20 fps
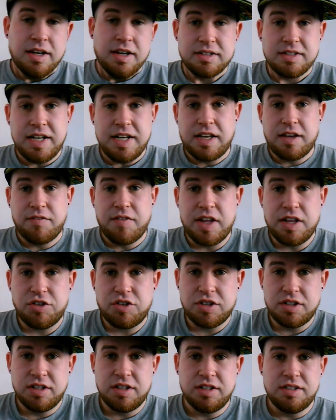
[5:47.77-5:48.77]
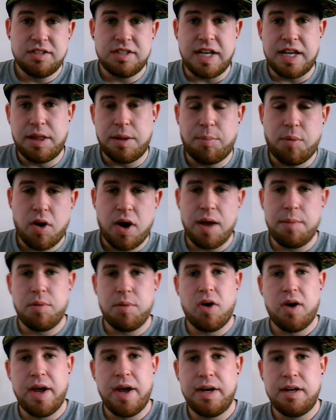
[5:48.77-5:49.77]
sneaker ventures in the
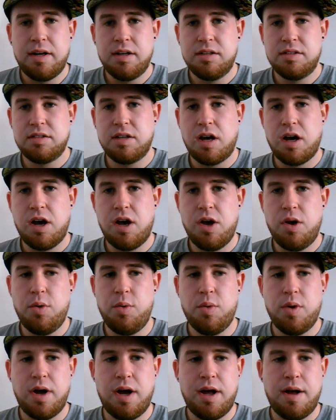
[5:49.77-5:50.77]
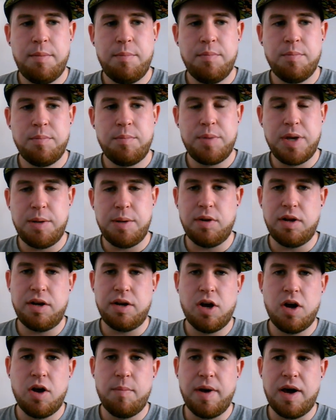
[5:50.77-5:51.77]
pipeline, so people that
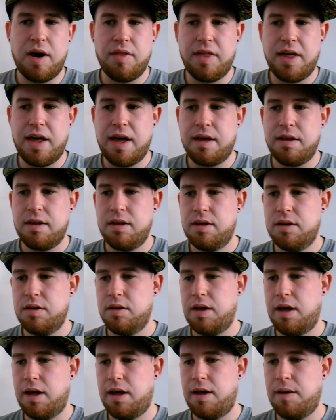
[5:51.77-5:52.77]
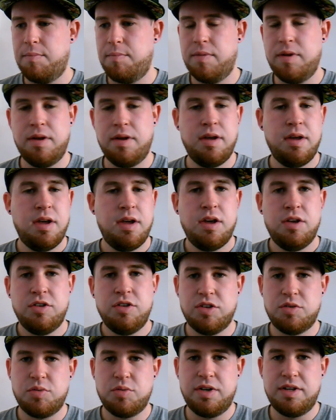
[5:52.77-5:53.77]
know about that.
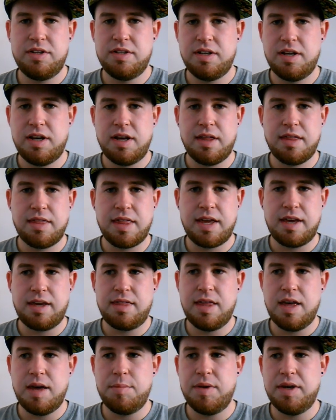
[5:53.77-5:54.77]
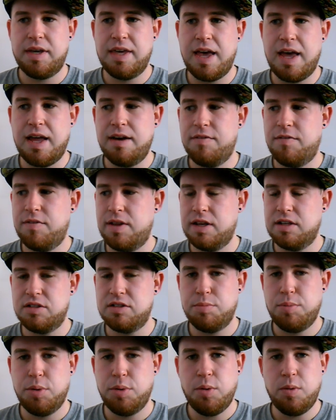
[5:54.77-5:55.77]
Just want to thank them again for their
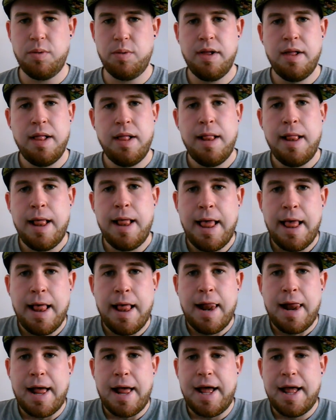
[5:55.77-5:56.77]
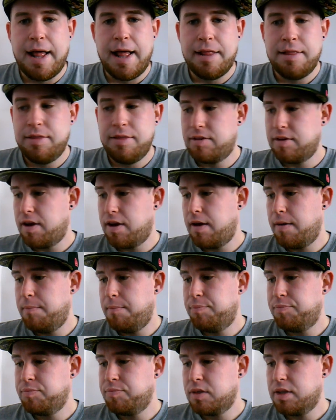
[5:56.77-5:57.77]
support, and
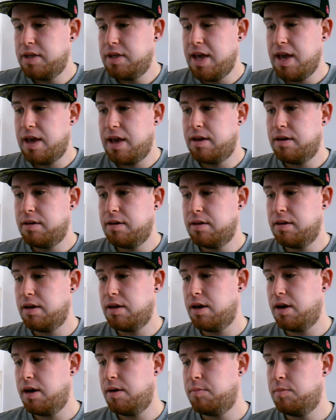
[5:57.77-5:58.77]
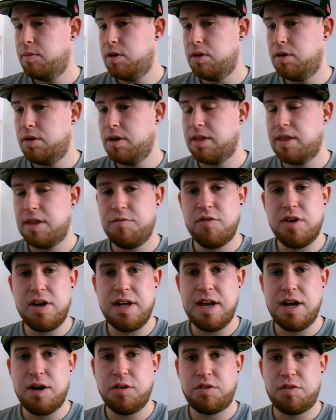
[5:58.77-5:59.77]
nothing
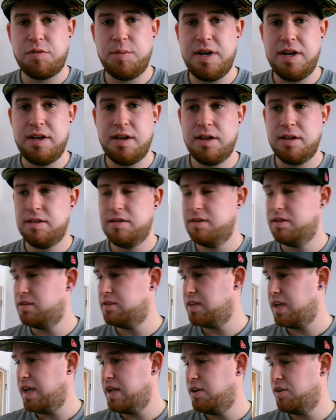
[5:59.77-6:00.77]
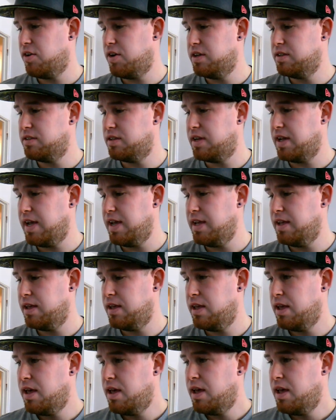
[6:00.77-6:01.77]
really else for me to say guys today,
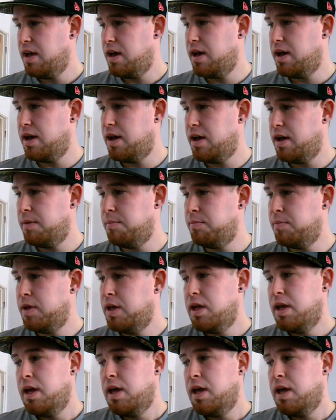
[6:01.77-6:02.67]
so